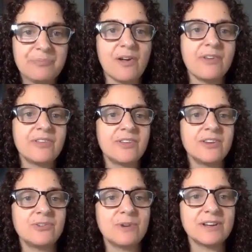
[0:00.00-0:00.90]
all the
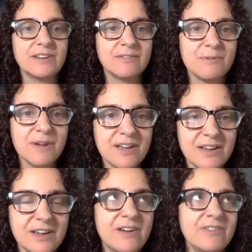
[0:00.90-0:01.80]
things you want to give
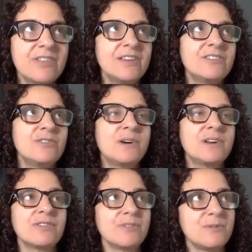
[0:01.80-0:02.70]
away, and all the things you want
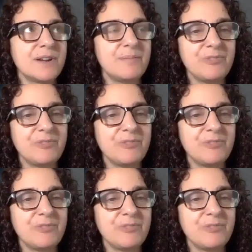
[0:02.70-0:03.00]
to throw away.